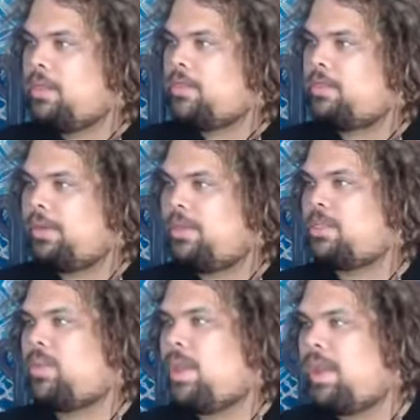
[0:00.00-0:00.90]

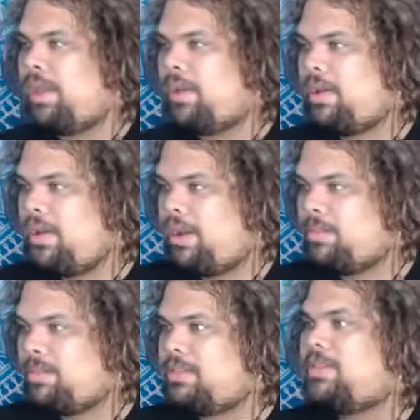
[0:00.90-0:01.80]
serious, quiet, caught
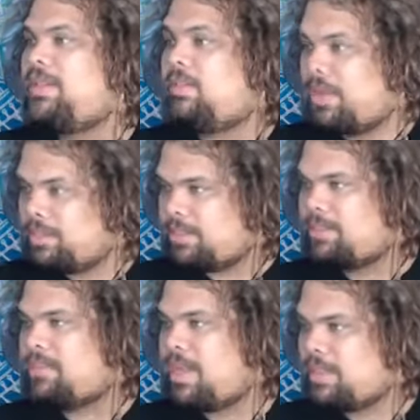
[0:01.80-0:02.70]
up, sleep, great
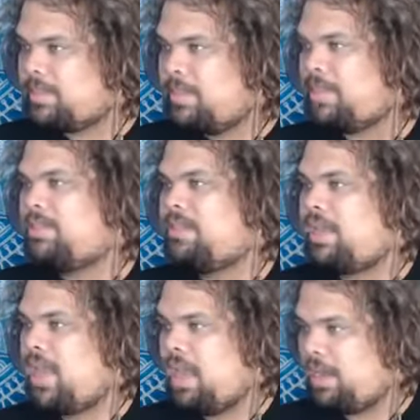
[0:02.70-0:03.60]
success,
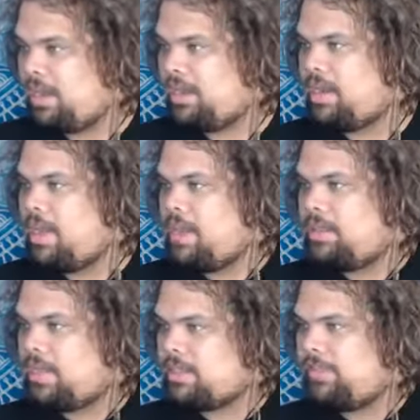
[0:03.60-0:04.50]
mystic, hidden.
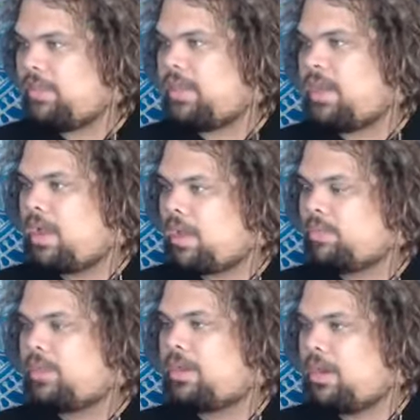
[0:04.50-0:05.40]
That's a feeling to get
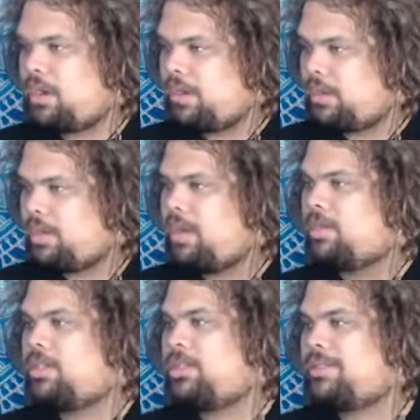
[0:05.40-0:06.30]
awesome looking hard.
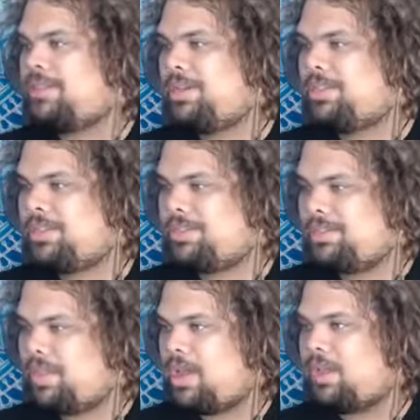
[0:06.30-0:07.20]
She looks slow, she's
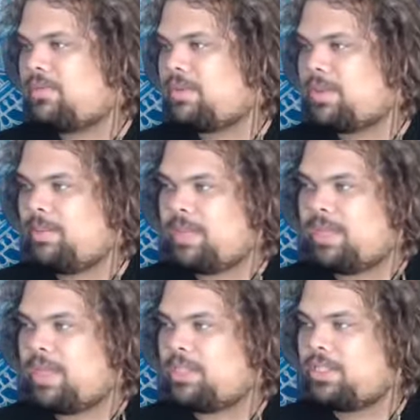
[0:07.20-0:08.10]
longing for something,
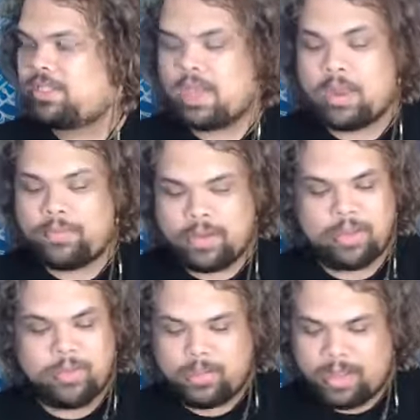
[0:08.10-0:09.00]
yet she's confident.
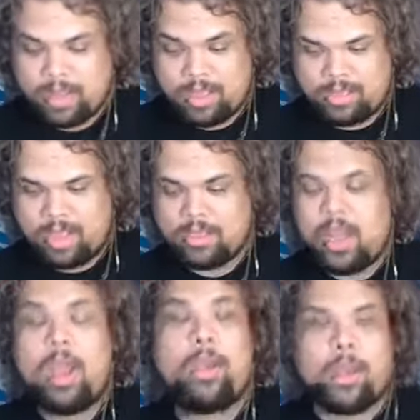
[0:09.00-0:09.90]
Cool, I like that.
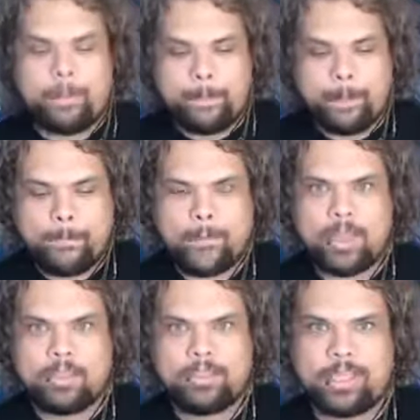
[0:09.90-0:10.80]
Okay,
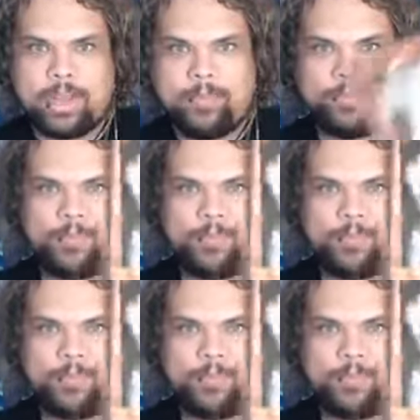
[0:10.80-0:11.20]
so,